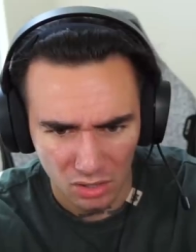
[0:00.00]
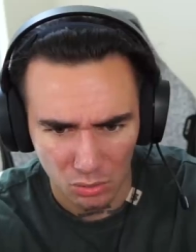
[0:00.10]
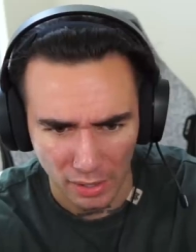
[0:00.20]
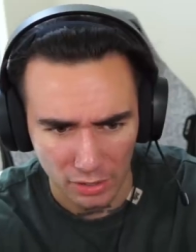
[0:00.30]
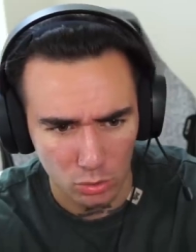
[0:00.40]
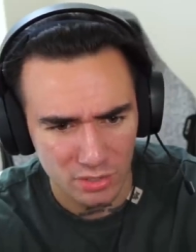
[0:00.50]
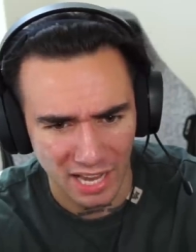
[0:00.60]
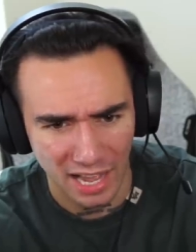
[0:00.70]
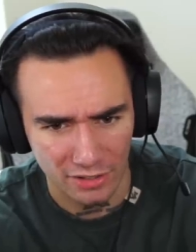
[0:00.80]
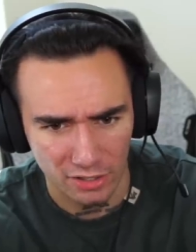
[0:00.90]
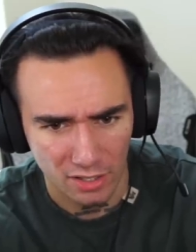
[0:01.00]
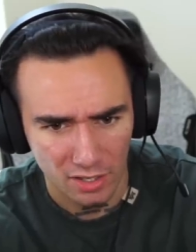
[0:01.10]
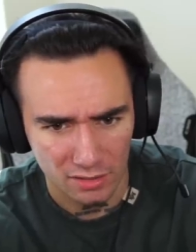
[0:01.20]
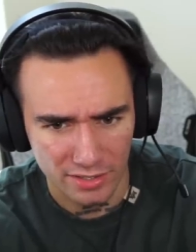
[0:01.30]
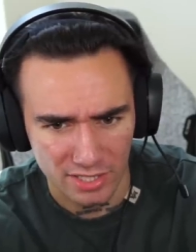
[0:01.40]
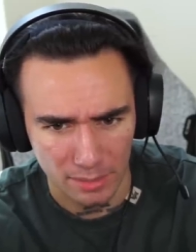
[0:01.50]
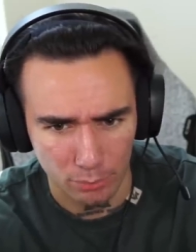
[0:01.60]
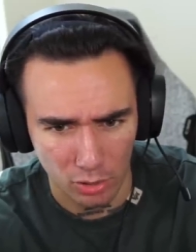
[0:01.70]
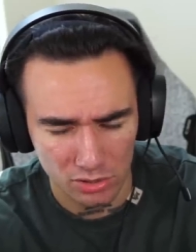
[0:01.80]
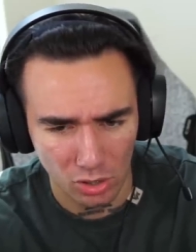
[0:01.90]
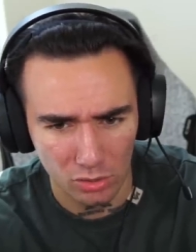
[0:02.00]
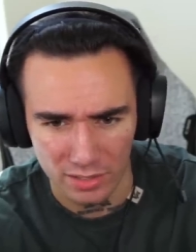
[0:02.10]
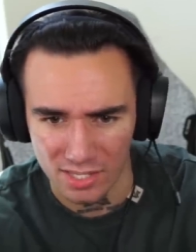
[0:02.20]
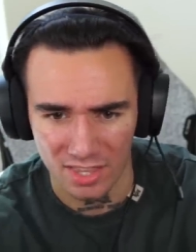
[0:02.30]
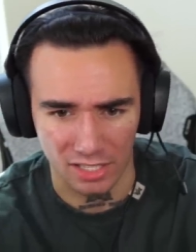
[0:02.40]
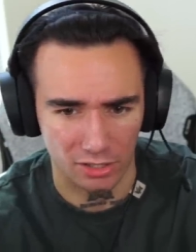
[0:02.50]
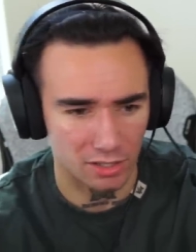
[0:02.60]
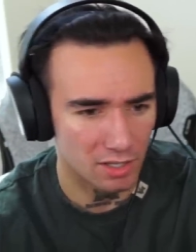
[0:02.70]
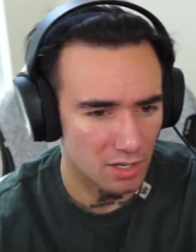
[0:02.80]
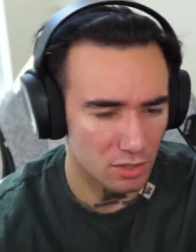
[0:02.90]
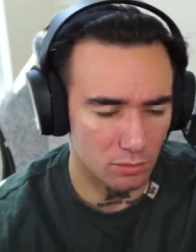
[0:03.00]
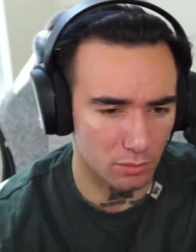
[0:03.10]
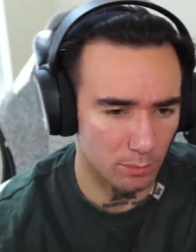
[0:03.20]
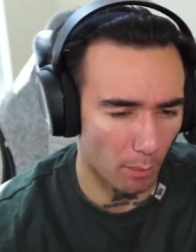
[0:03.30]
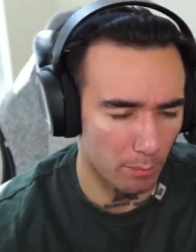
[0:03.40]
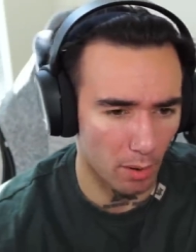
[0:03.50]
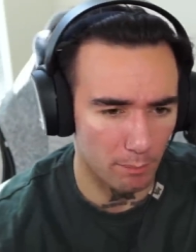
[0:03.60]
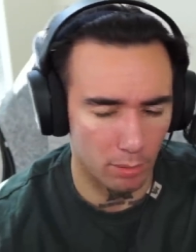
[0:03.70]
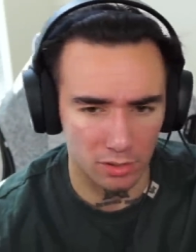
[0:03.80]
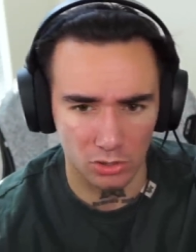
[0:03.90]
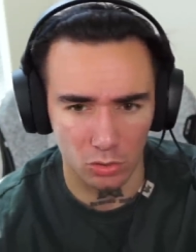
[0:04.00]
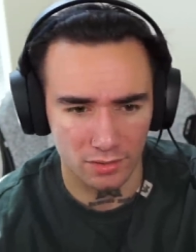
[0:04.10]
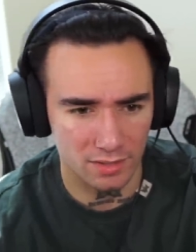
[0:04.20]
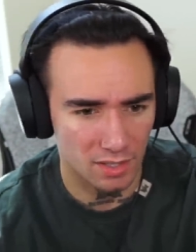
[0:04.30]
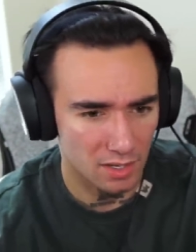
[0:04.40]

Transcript: Wait, who's hotter? Let's see. Berthold is thicker. B B Berthold's,